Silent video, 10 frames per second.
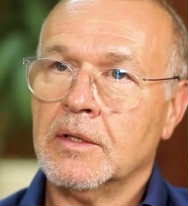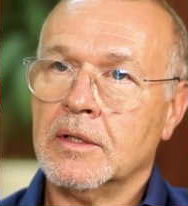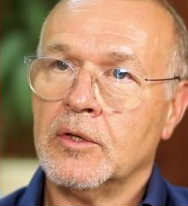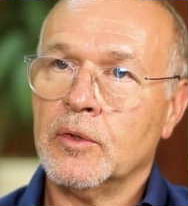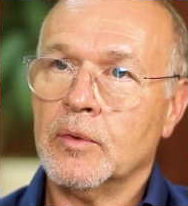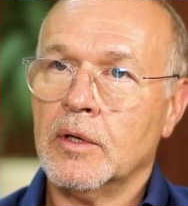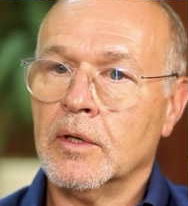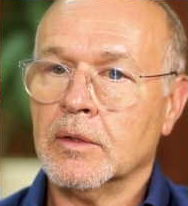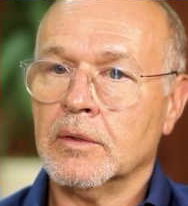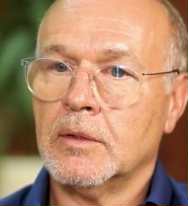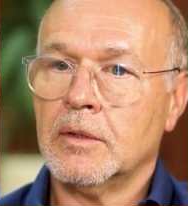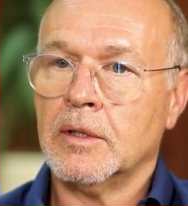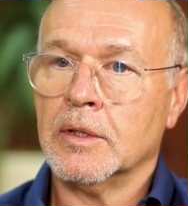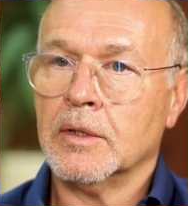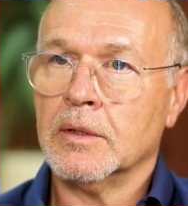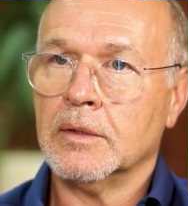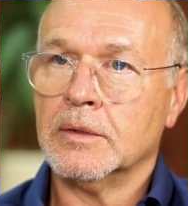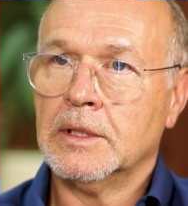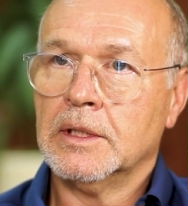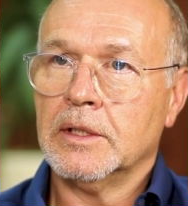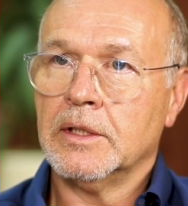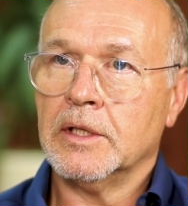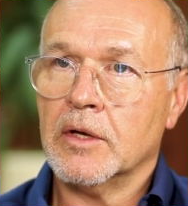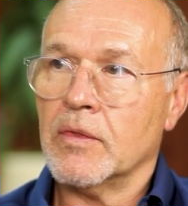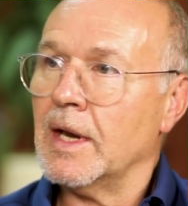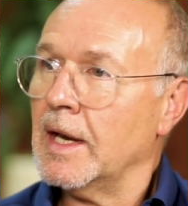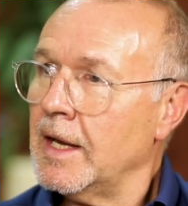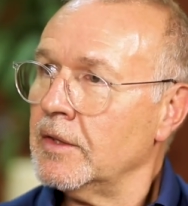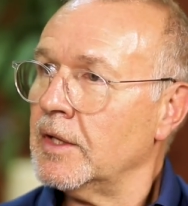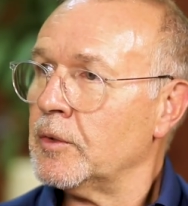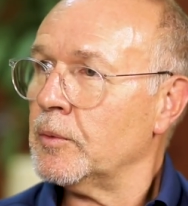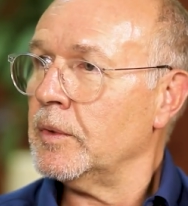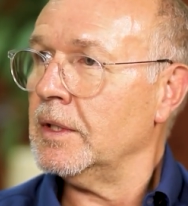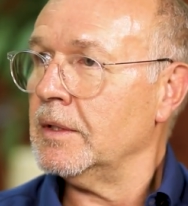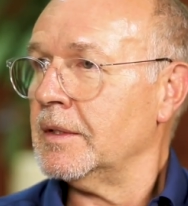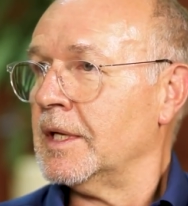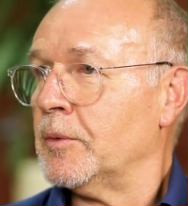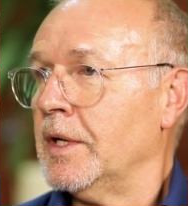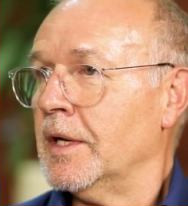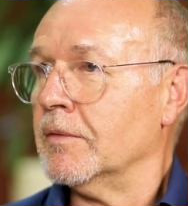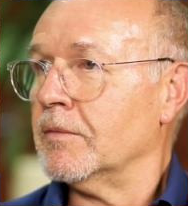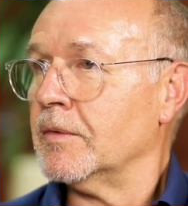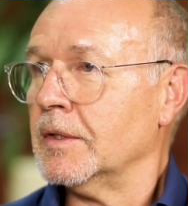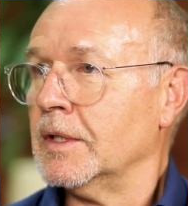do on the land that we have.